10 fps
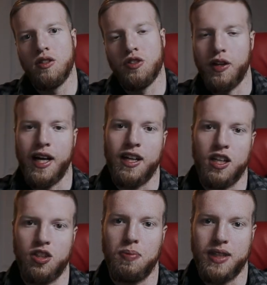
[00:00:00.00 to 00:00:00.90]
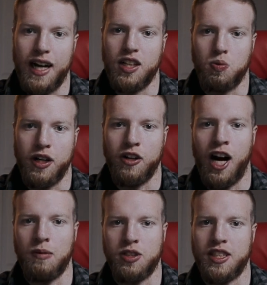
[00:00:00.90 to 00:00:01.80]
So yeah, that is one of your
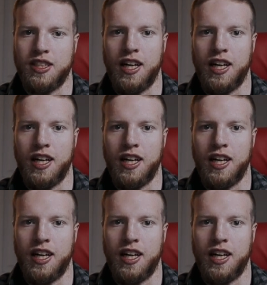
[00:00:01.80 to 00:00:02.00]
options.